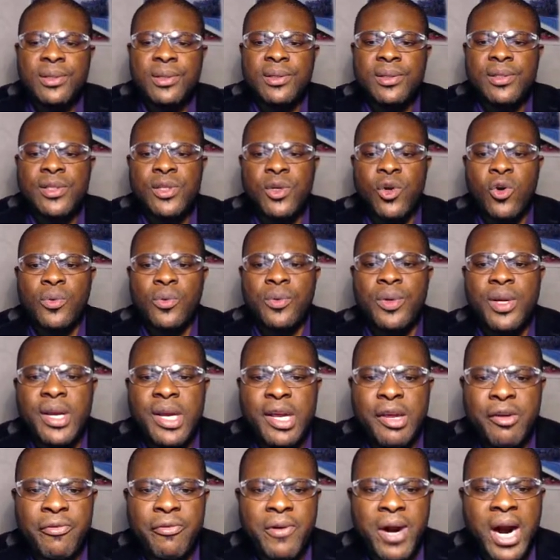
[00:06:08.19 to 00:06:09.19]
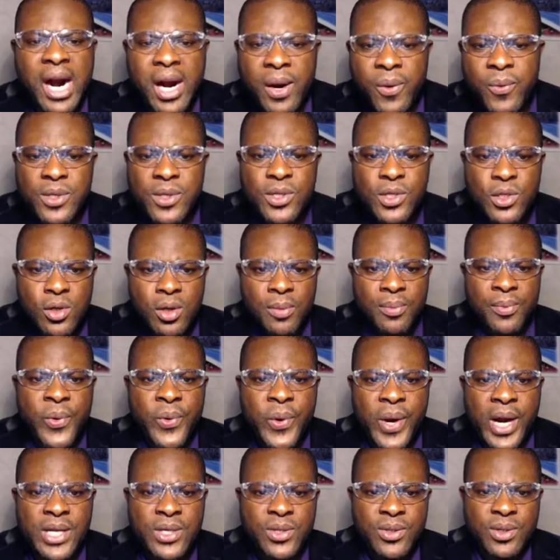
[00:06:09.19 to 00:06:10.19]
So if I want to
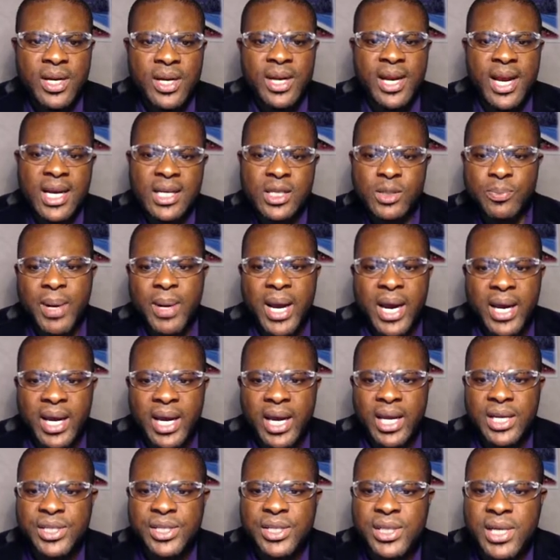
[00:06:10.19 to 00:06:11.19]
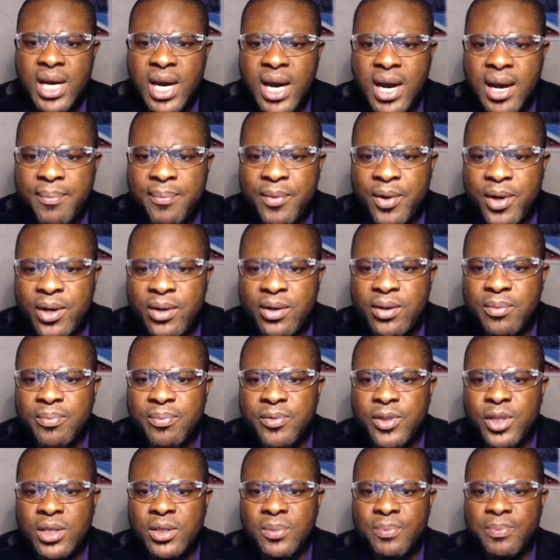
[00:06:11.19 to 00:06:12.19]
upgrade to the next package now, I'm going to
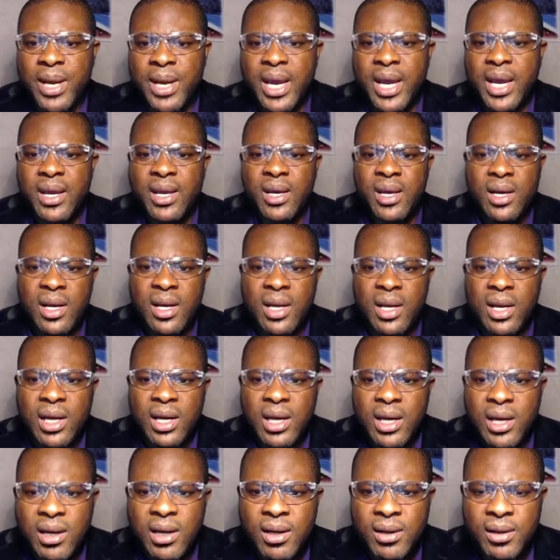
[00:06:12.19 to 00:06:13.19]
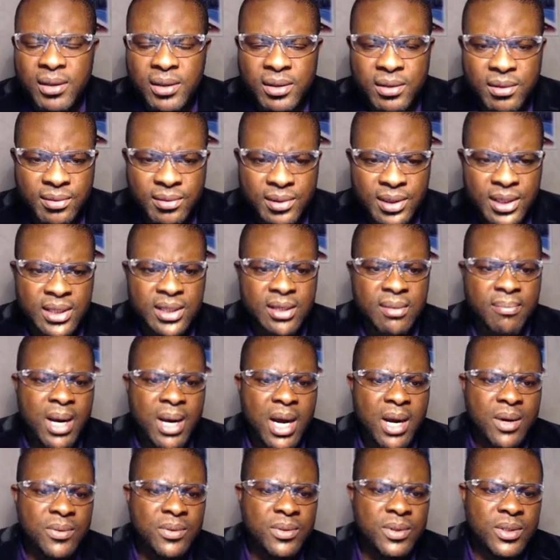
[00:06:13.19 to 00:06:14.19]
just pay this
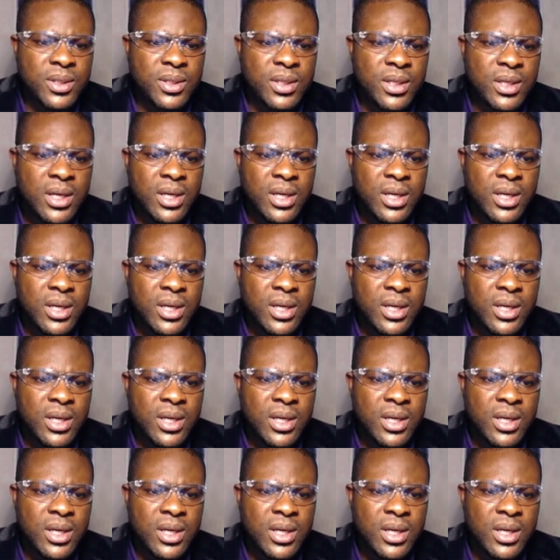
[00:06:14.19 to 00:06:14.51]
amount.